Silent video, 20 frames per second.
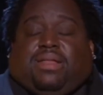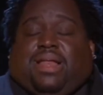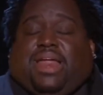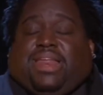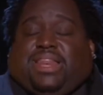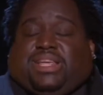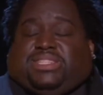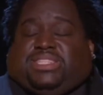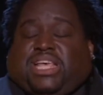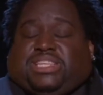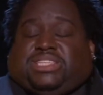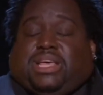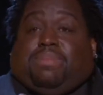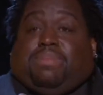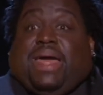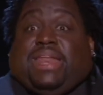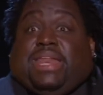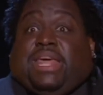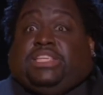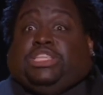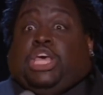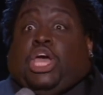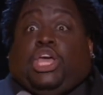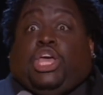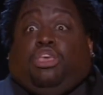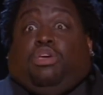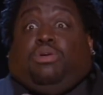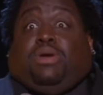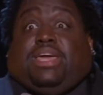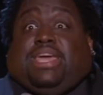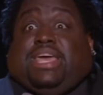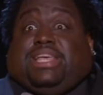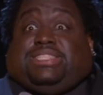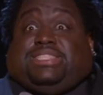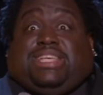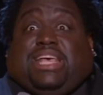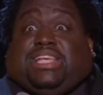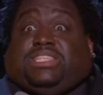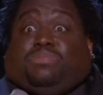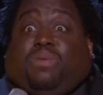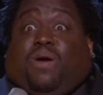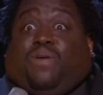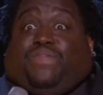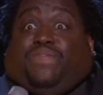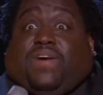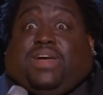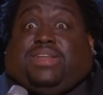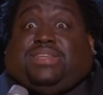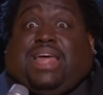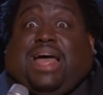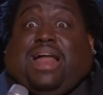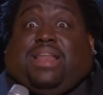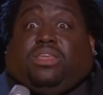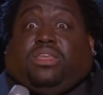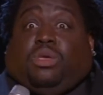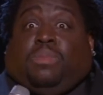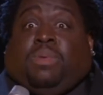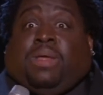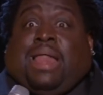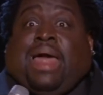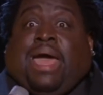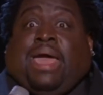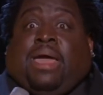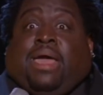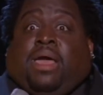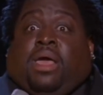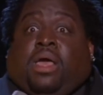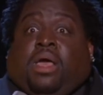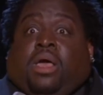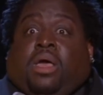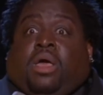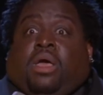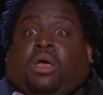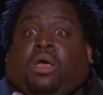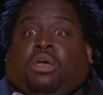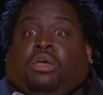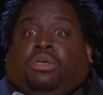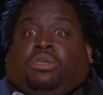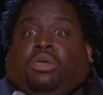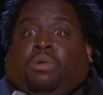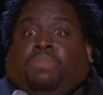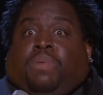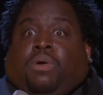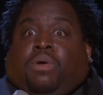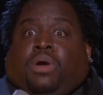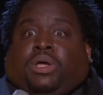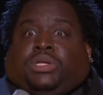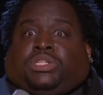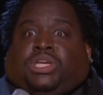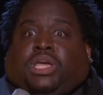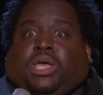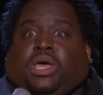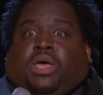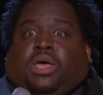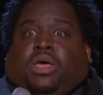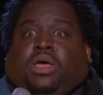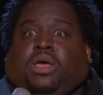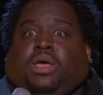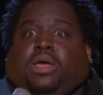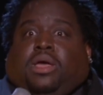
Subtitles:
The lady say something like this. You can get six more for a dollar. You be like, you bullshit.